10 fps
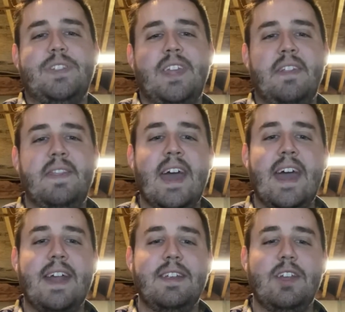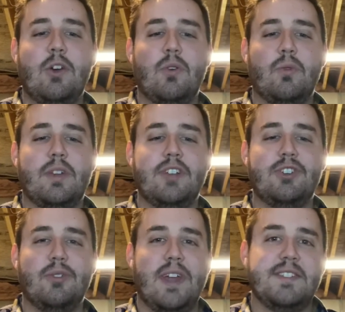that can
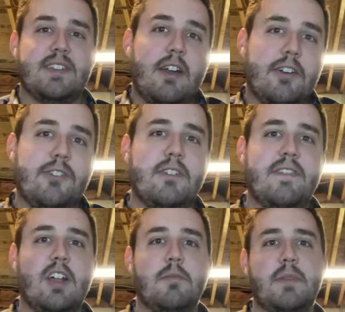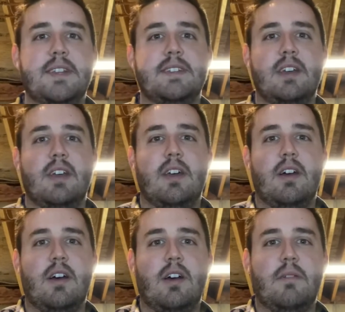showcase character development,
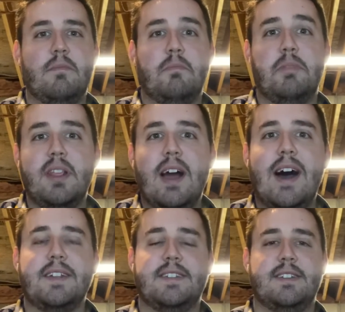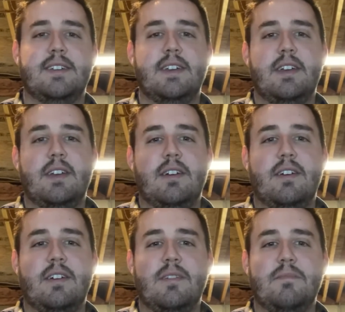plot,
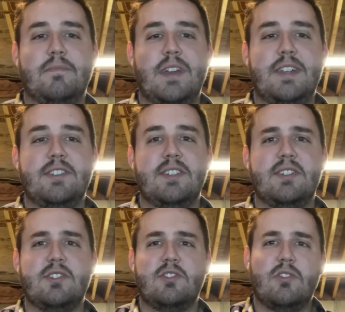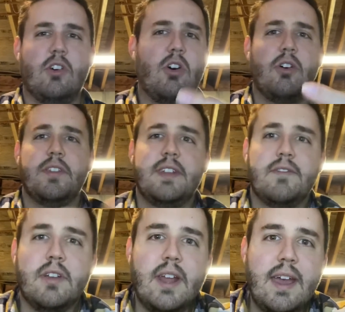and just all the
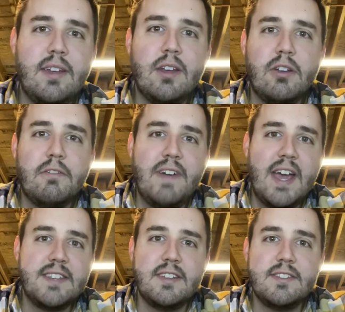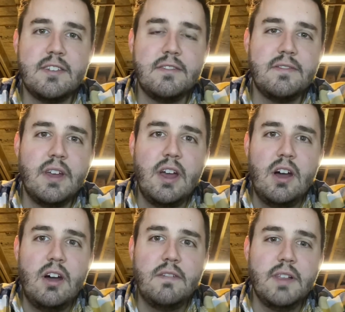different facets of
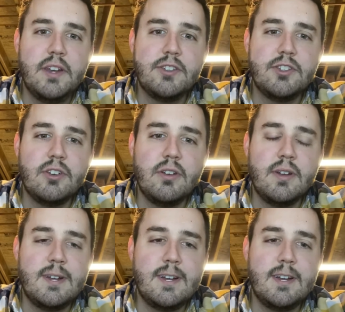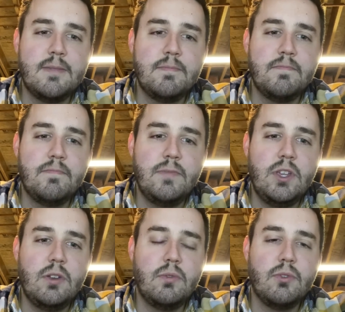literature.
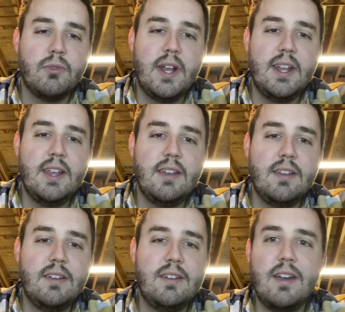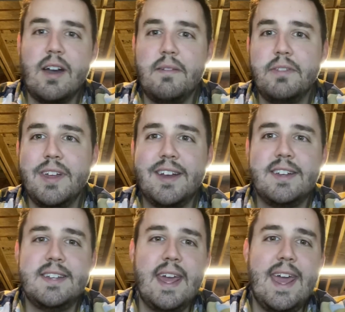Creating
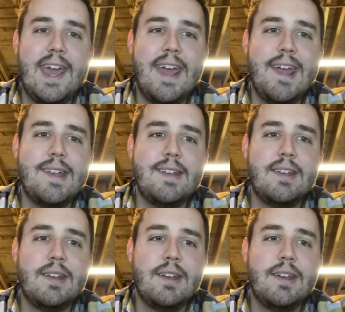conflict and